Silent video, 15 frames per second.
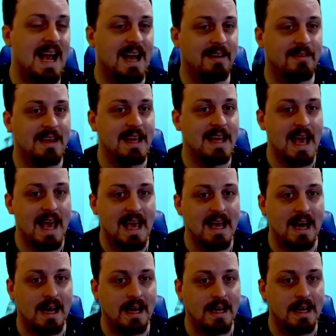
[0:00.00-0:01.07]
asking
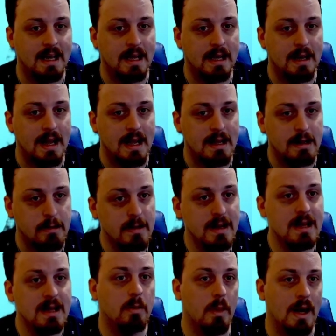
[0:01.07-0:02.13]
AI in a
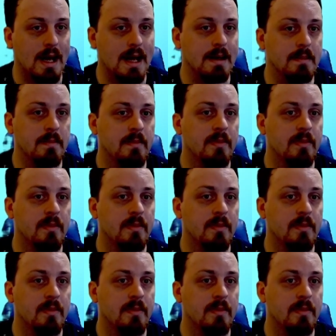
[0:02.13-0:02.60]
unique way